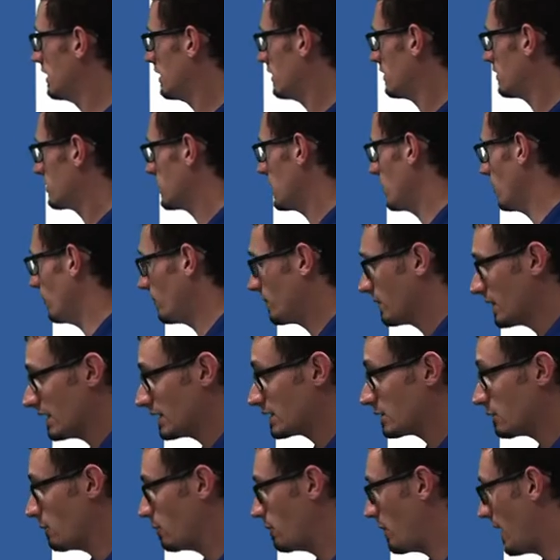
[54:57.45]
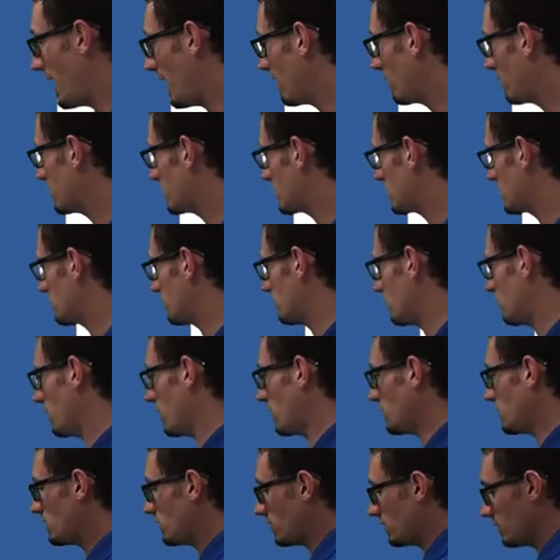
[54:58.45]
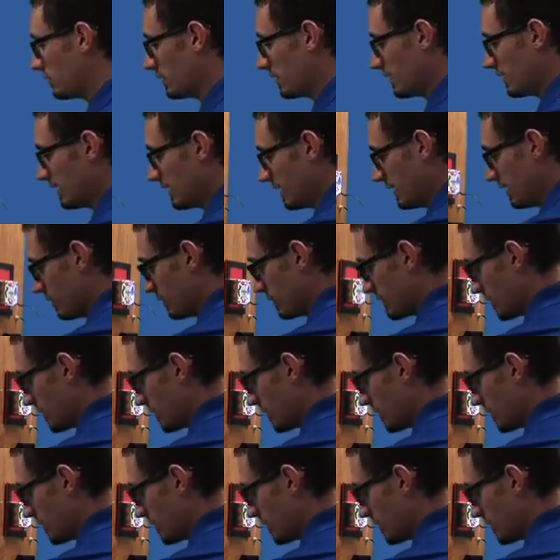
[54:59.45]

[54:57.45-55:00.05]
So it's a balanced pressure. So